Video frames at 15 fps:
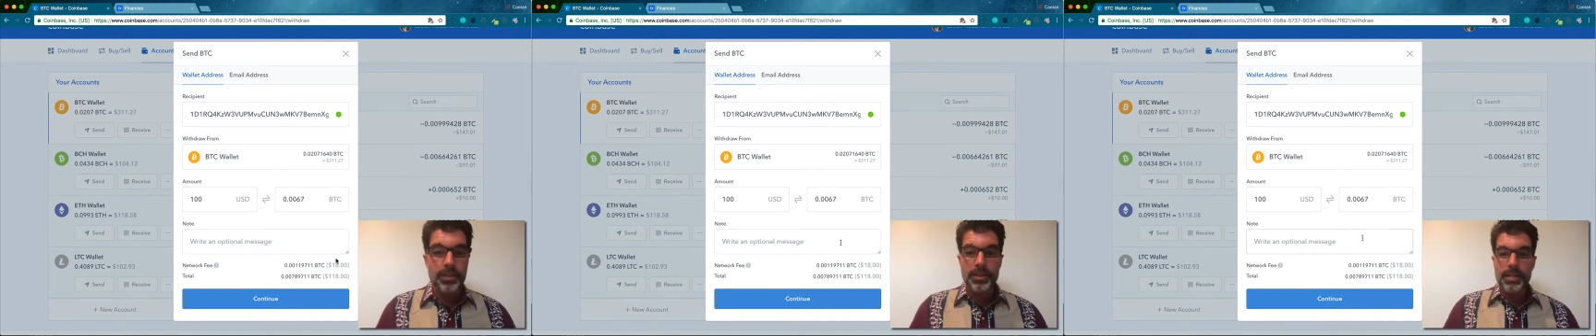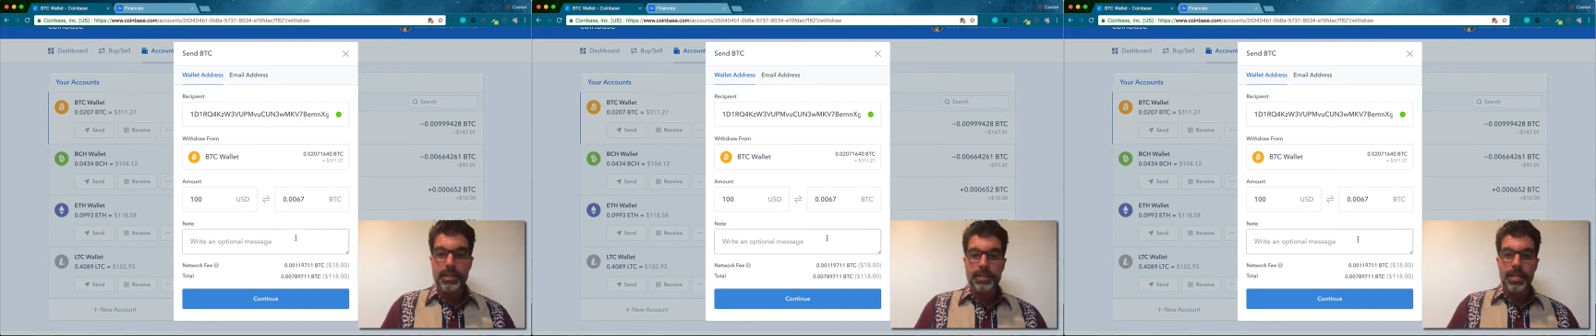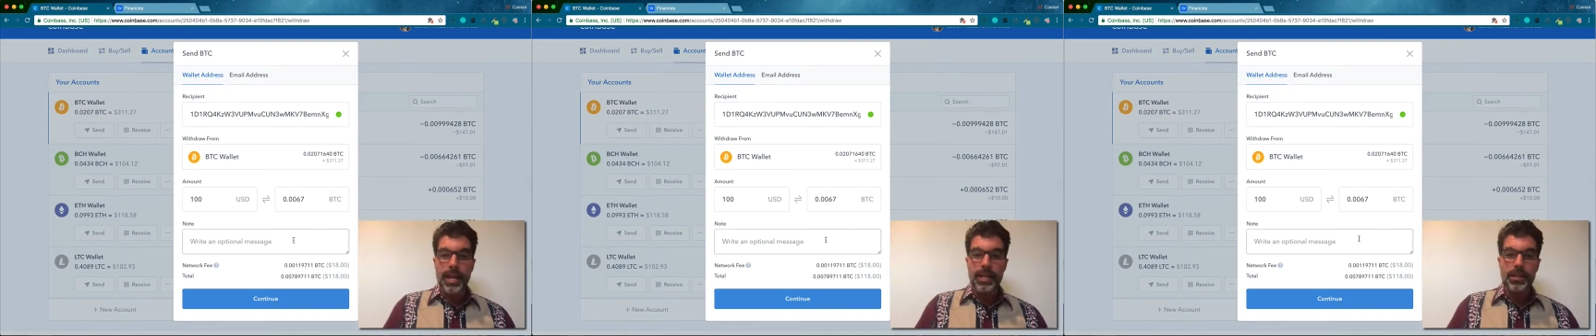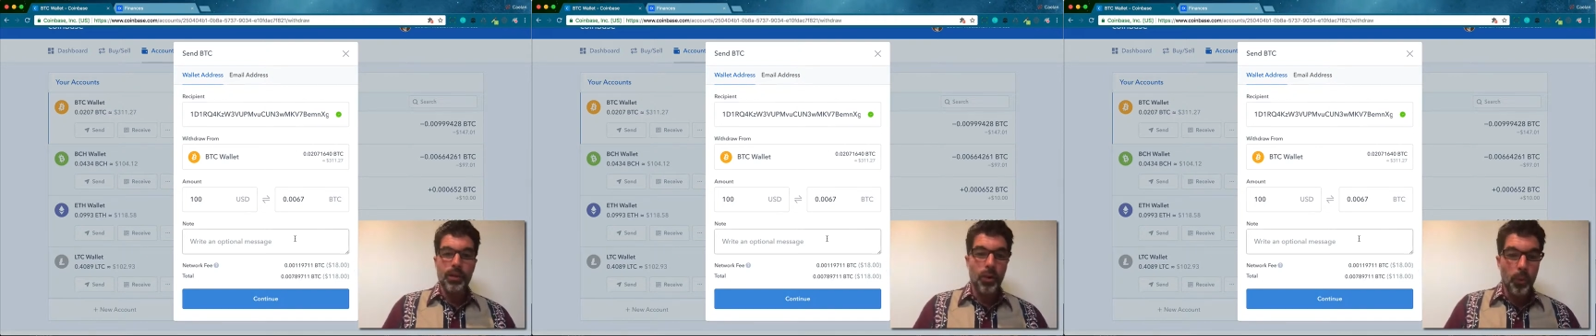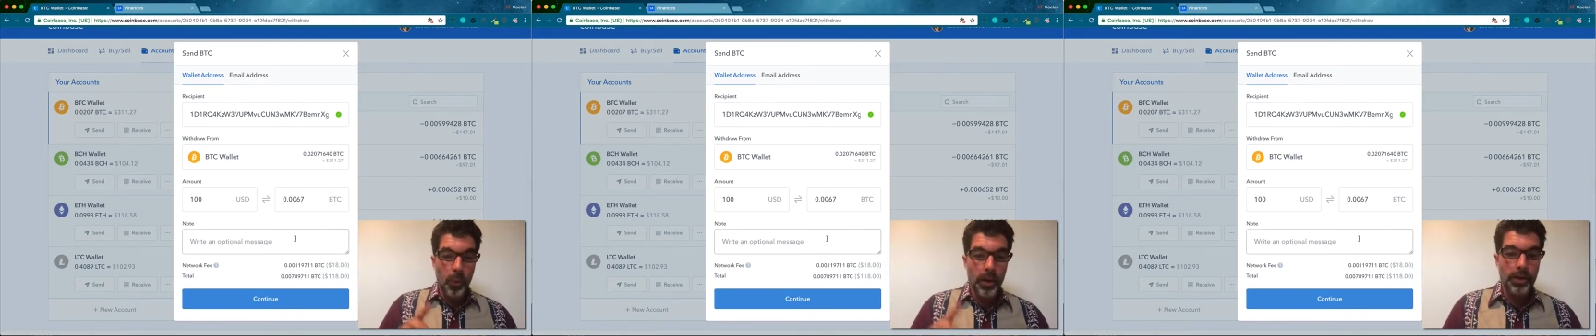to send
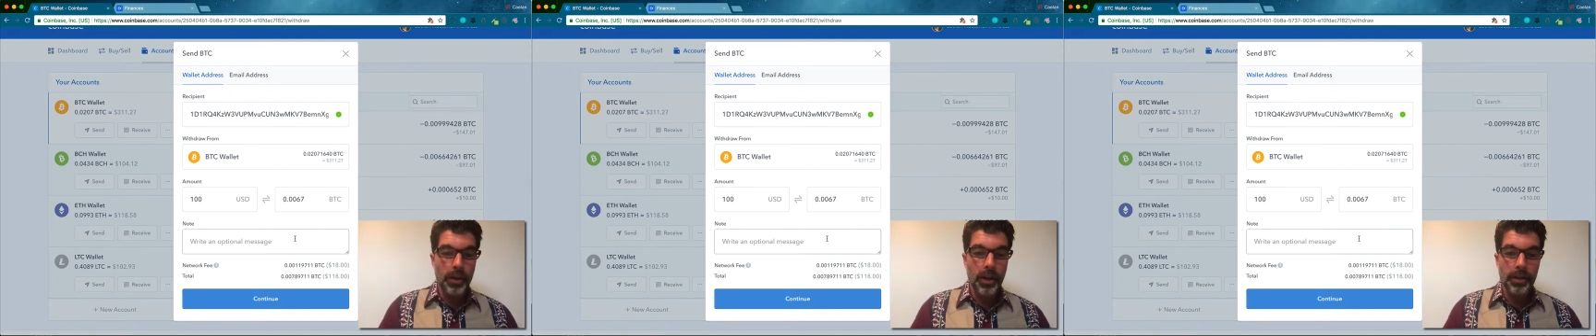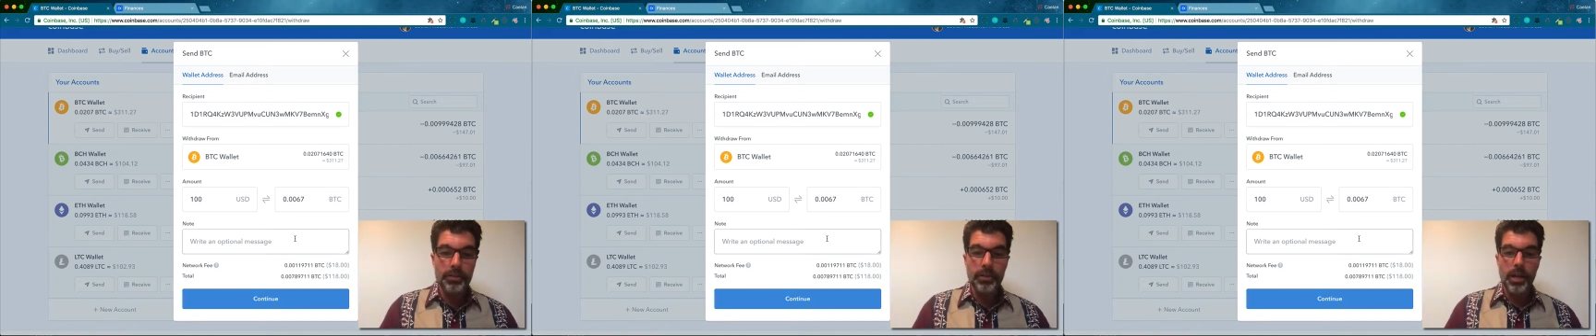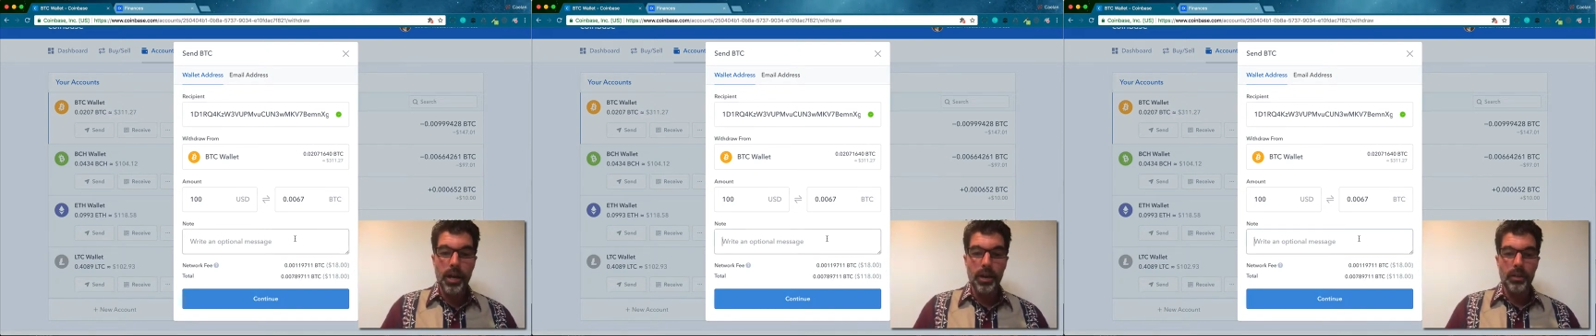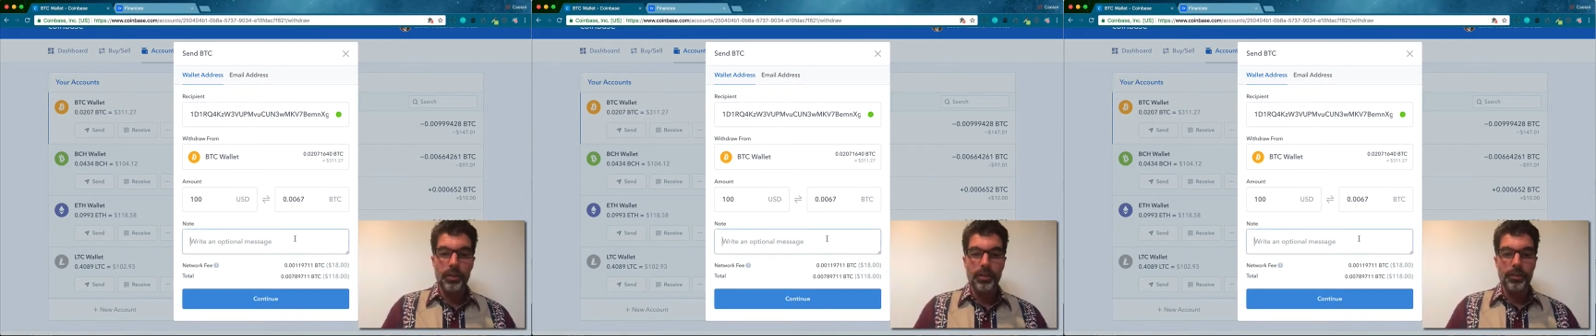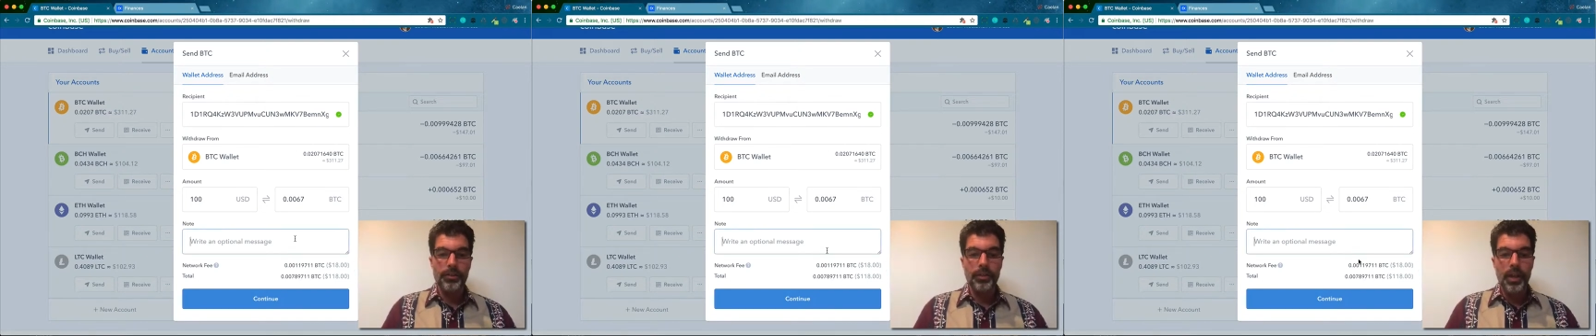
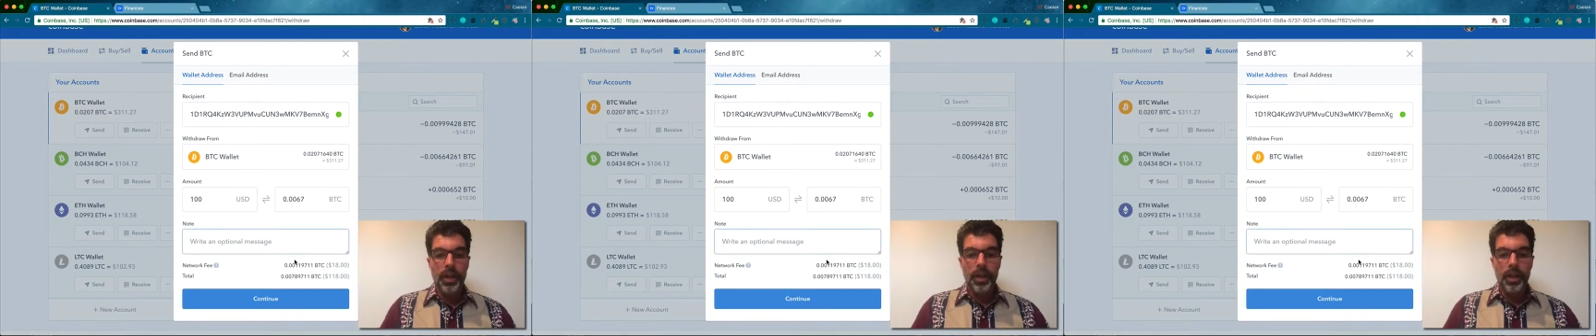$100.